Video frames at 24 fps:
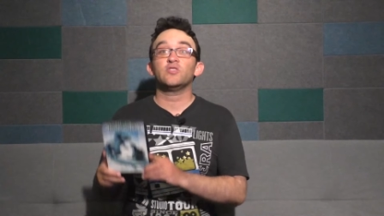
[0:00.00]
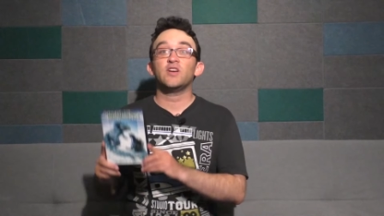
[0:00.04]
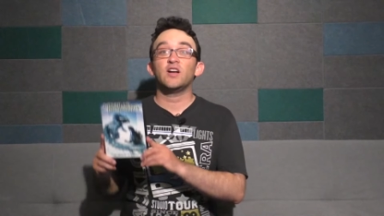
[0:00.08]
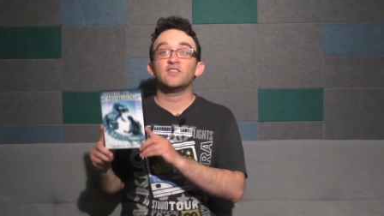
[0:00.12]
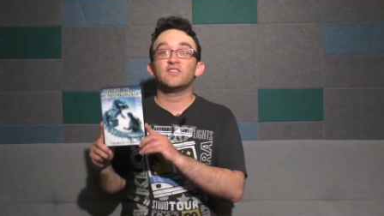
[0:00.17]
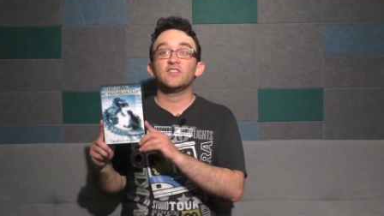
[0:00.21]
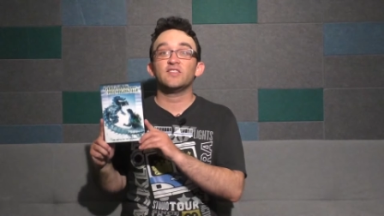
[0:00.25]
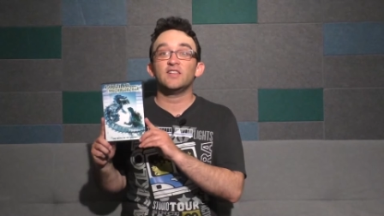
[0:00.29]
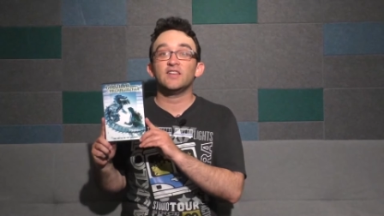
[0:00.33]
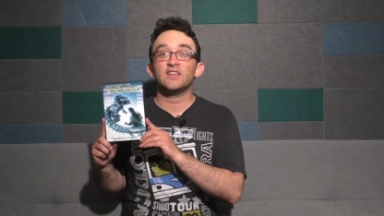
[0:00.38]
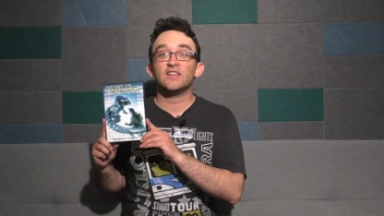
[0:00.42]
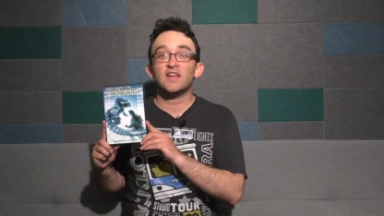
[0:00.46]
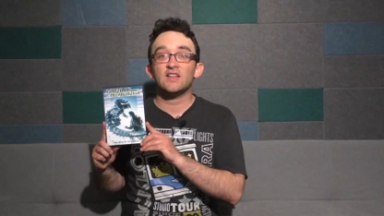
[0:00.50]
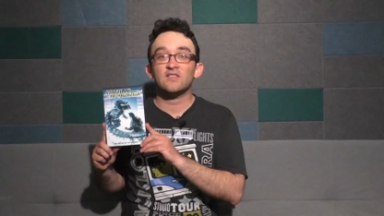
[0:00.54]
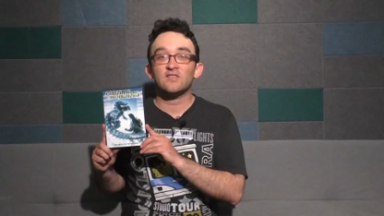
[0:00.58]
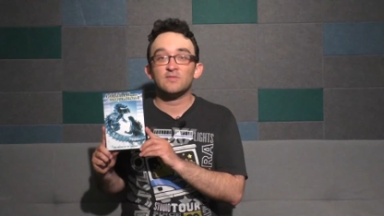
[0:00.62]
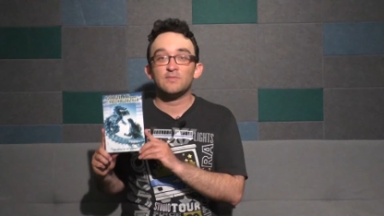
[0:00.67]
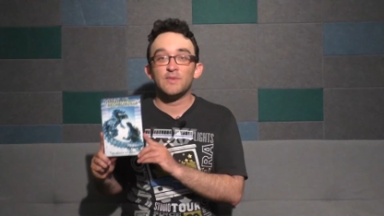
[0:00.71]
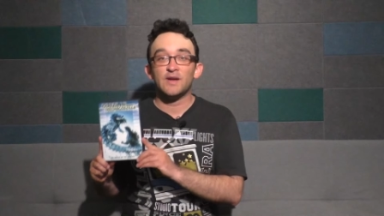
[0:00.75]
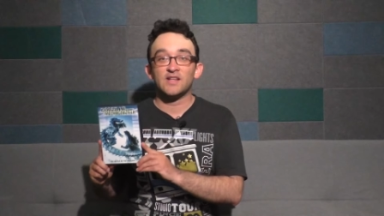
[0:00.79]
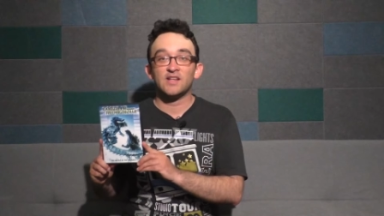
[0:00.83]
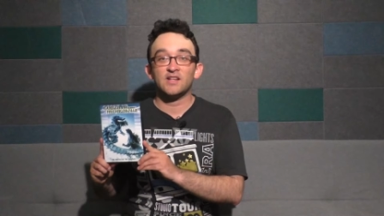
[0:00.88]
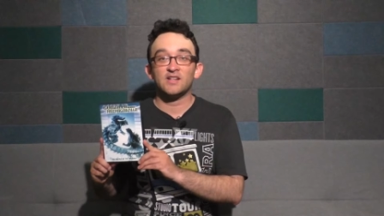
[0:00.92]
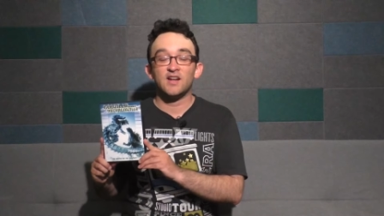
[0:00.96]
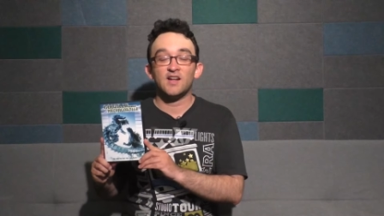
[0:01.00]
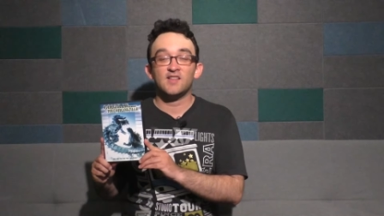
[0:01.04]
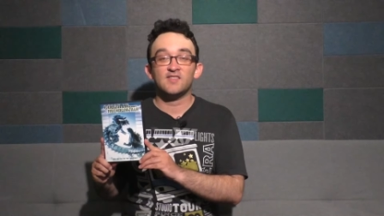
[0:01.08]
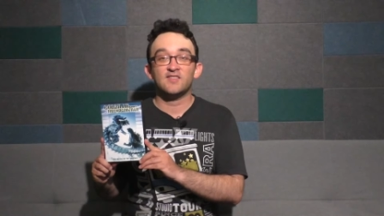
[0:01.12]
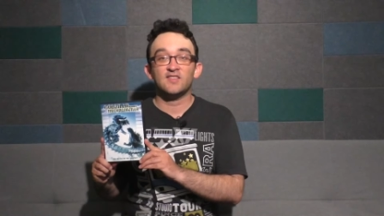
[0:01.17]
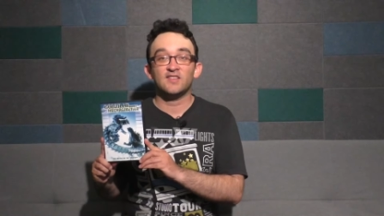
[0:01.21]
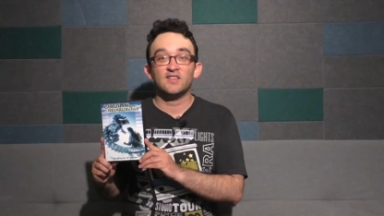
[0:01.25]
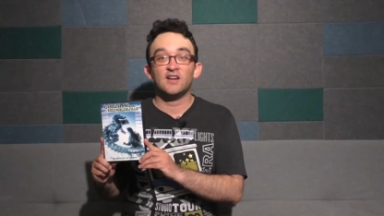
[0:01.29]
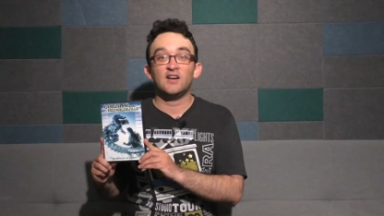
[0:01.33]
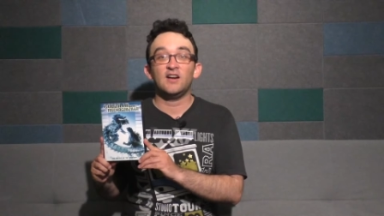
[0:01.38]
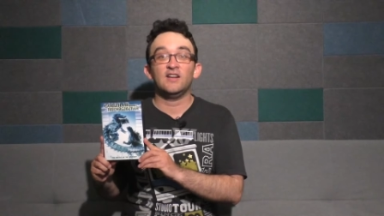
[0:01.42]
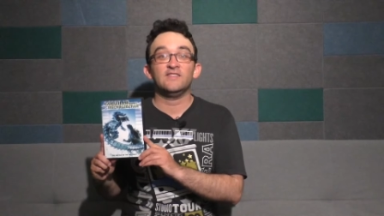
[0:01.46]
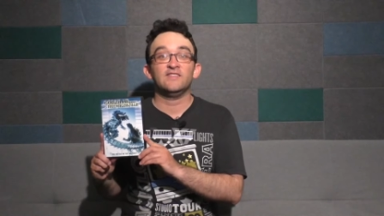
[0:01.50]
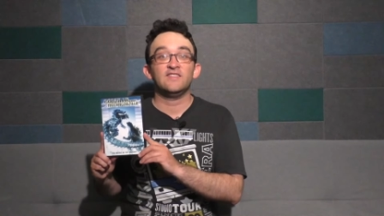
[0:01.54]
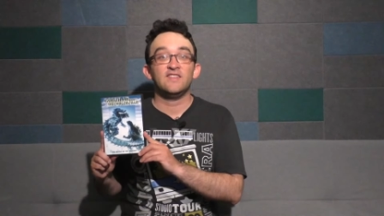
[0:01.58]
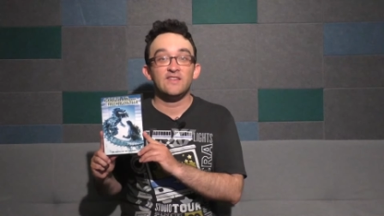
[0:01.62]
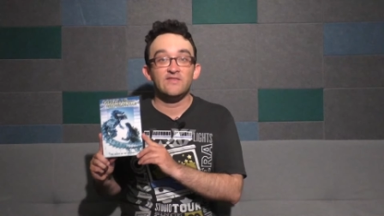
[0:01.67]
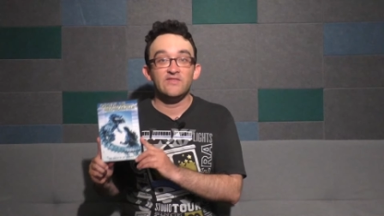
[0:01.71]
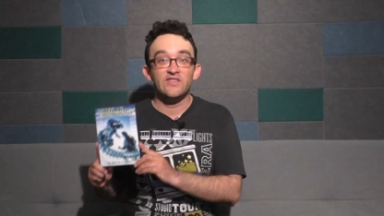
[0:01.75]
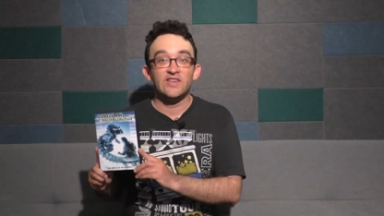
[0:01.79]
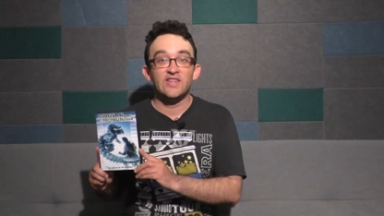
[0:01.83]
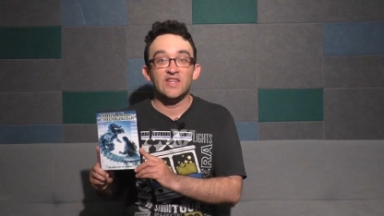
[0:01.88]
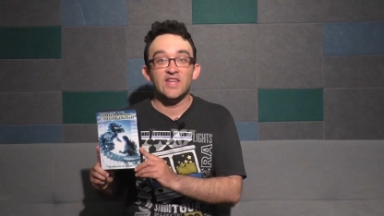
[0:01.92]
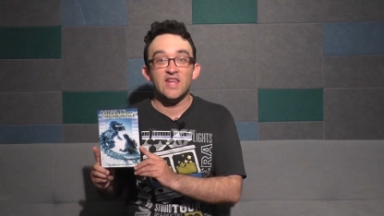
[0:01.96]
Godzilla Against Mechagodzilla on
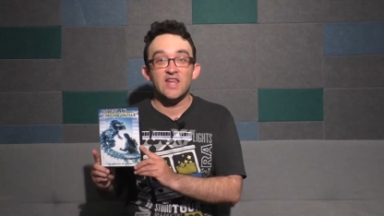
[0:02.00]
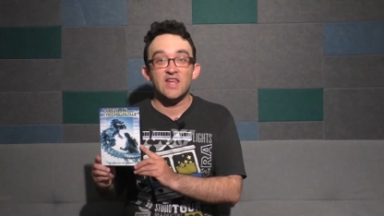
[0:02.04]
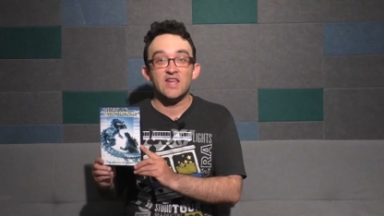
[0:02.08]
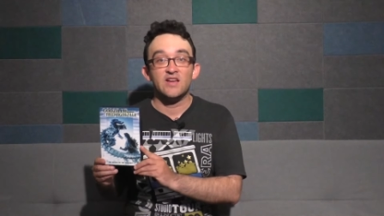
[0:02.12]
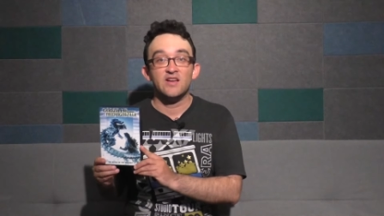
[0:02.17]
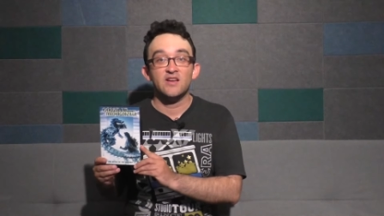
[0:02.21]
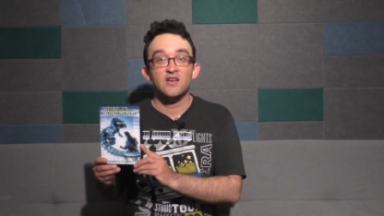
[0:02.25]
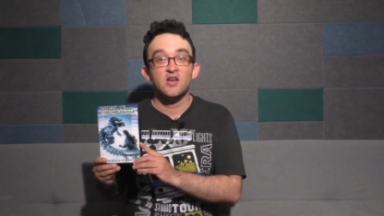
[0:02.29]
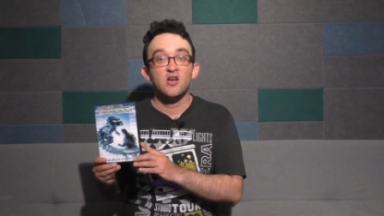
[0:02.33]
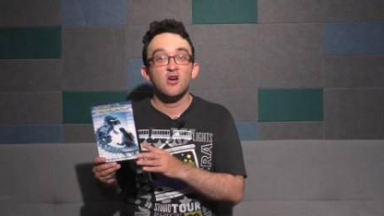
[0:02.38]
D V D.